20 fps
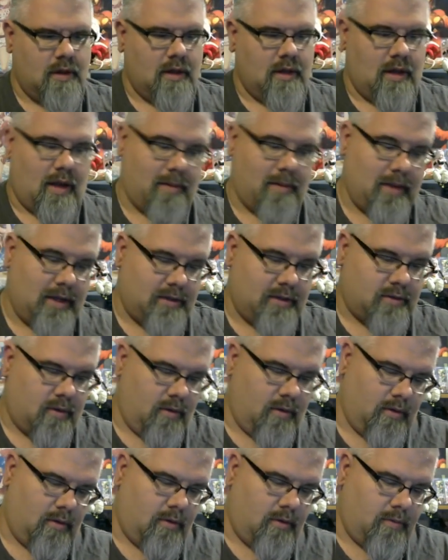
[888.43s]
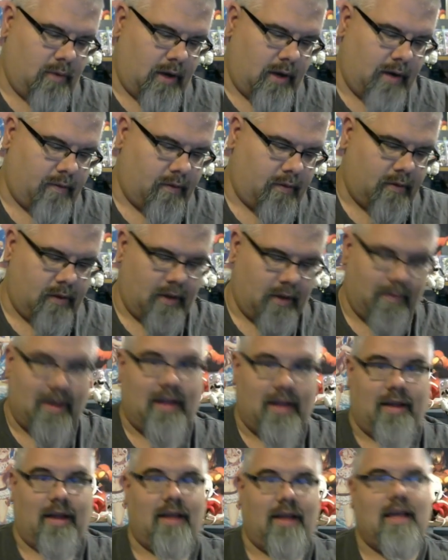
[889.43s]
I mean, it's cool, whatever. I
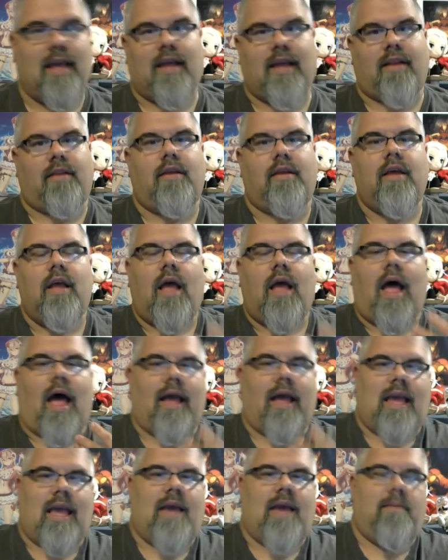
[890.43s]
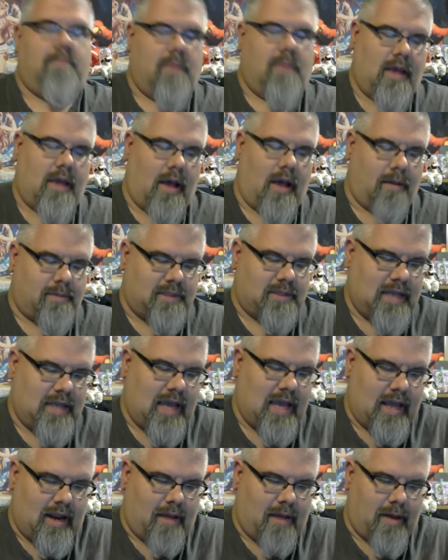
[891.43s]
mean, again, I can't be
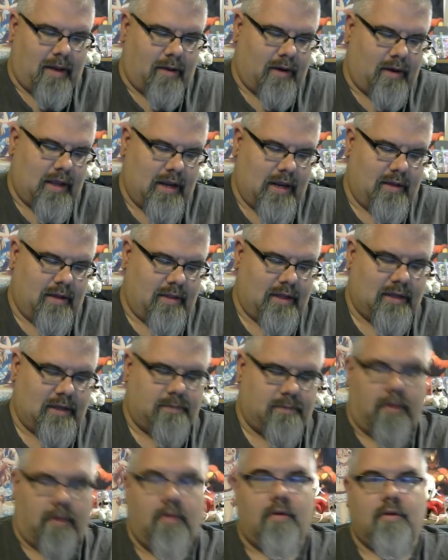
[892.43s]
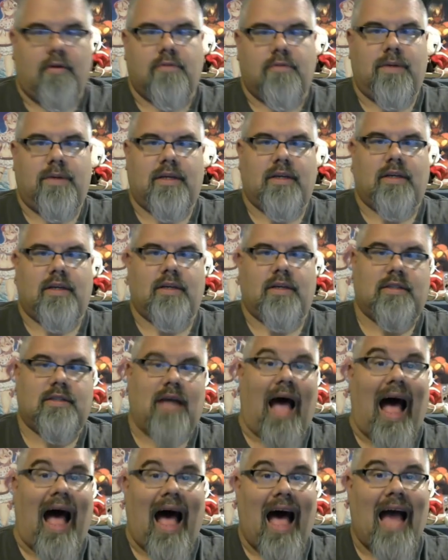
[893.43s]
upset about any of these pulls because
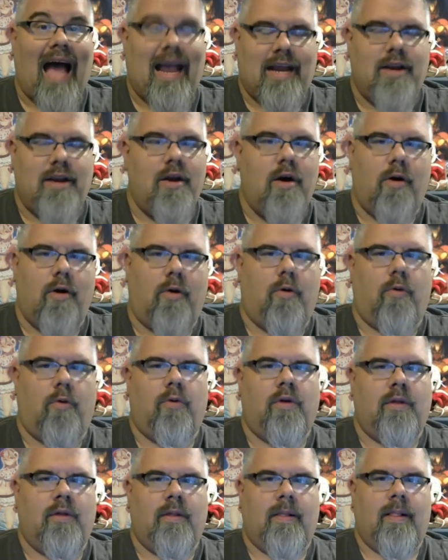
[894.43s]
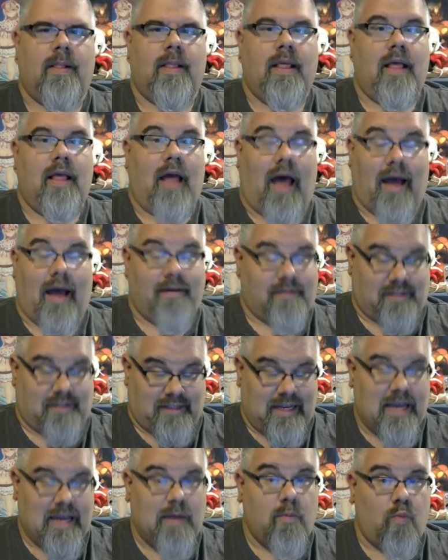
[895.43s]
I know I've
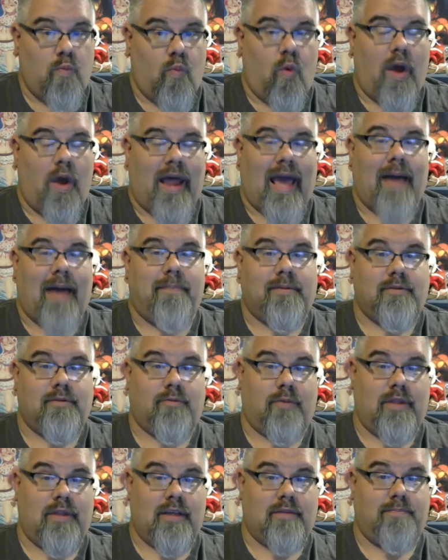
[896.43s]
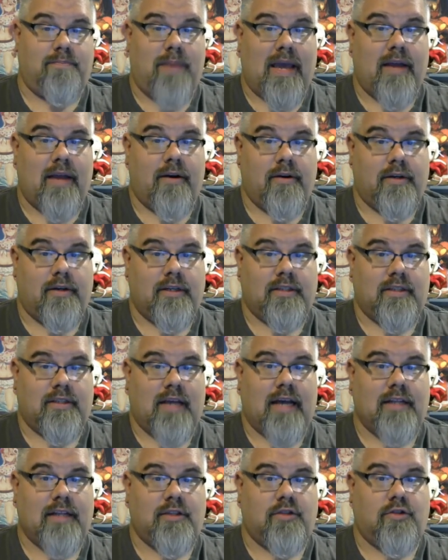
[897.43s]
seen what happens when this banner
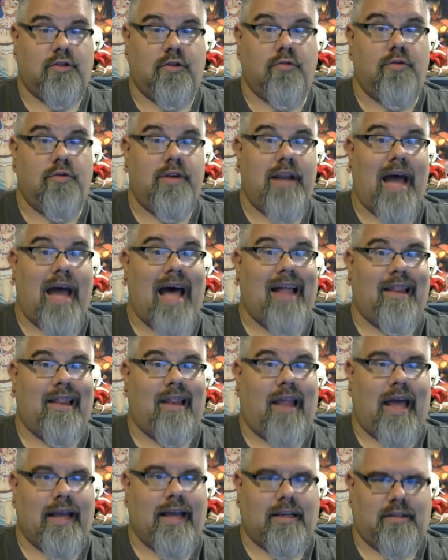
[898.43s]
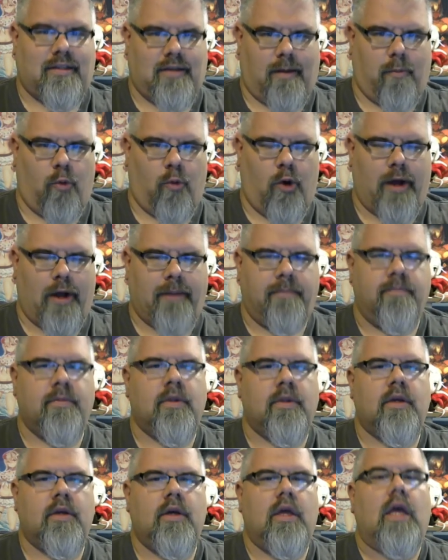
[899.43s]
decides to not like someone.
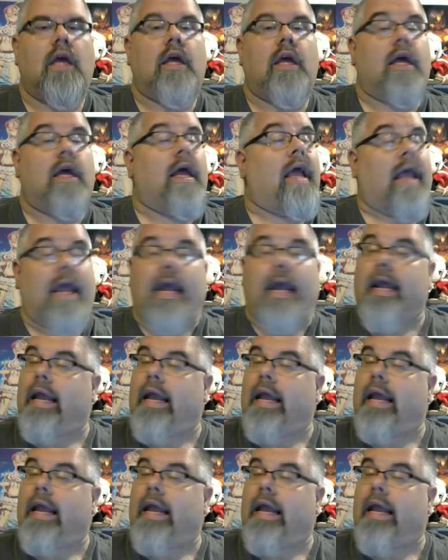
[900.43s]
It